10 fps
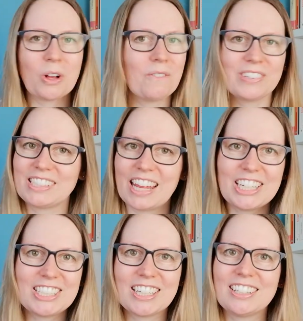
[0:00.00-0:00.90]

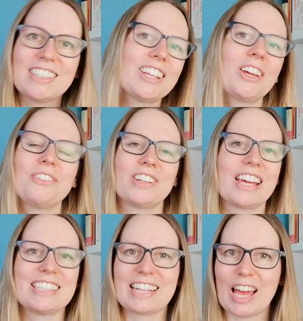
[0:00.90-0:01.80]
conversations over
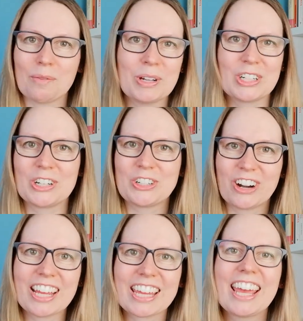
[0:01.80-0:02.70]
a sandwich and a
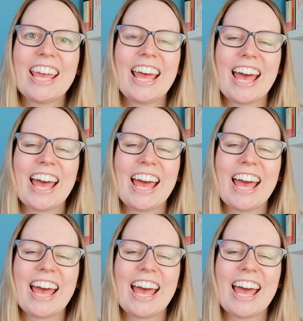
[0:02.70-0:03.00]
drink,